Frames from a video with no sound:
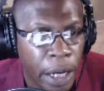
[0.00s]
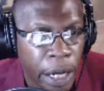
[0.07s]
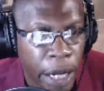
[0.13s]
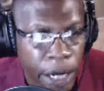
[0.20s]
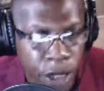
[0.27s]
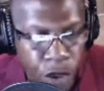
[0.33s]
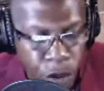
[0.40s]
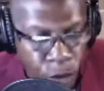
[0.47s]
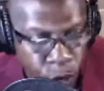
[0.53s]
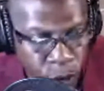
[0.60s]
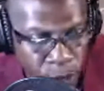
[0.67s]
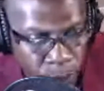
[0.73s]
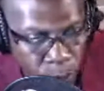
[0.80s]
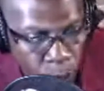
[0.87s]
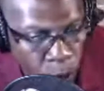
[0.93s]
And you can
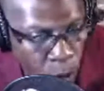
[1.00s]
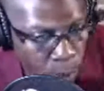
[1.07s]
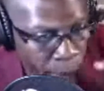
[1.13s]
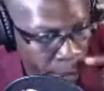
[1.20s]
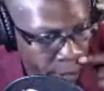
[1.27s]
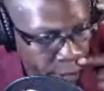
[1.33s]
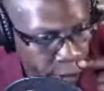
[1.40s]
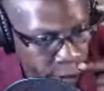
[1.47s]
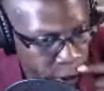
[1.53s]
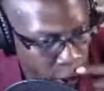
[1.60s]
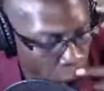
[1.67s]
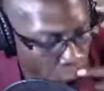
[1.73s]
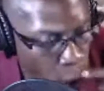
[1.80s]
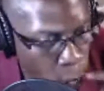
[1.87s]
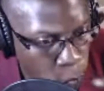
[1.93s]
read more about
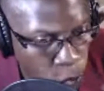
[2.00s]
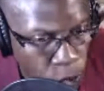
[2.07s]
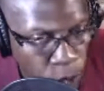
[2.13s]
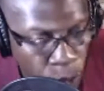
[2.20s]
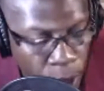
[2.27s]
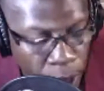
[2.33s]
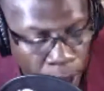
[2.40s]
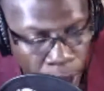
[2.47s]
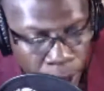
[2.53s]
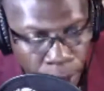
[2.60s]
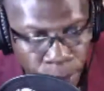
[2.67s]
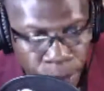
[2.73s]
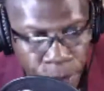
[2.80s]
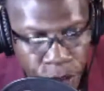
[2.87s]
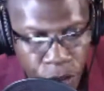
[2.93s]
this
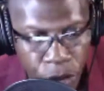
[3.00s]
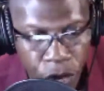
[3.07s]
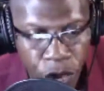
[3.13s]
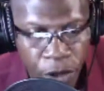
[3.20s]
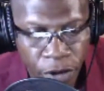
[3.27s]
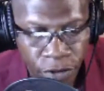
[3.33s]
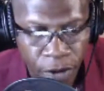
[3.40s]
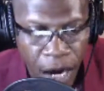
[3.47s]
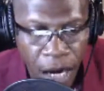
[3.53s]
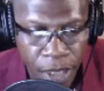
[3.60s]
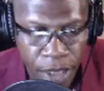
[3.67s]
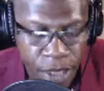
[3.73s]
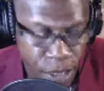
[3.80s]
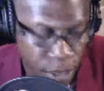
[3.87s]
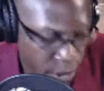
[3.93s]
article, search on
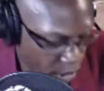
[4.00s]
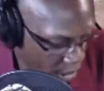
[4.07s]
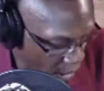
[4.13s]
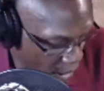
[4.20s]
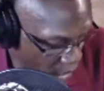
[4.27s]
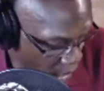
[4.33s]
Vox.